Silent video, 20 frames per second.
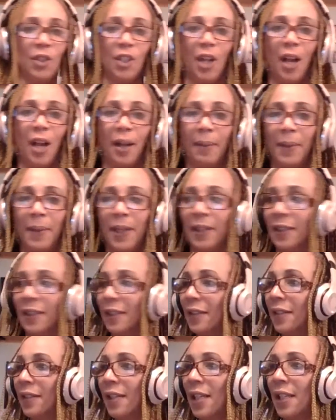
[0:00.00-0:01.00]
talk about
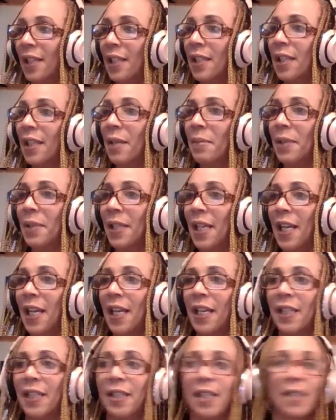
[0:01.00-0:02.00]
it, it seems
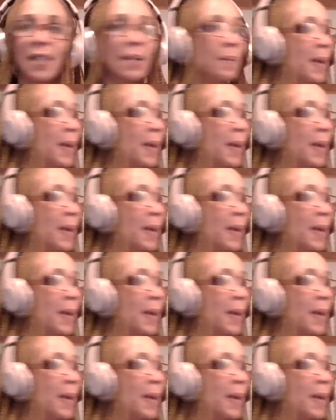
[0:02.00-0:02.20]
like it doesn't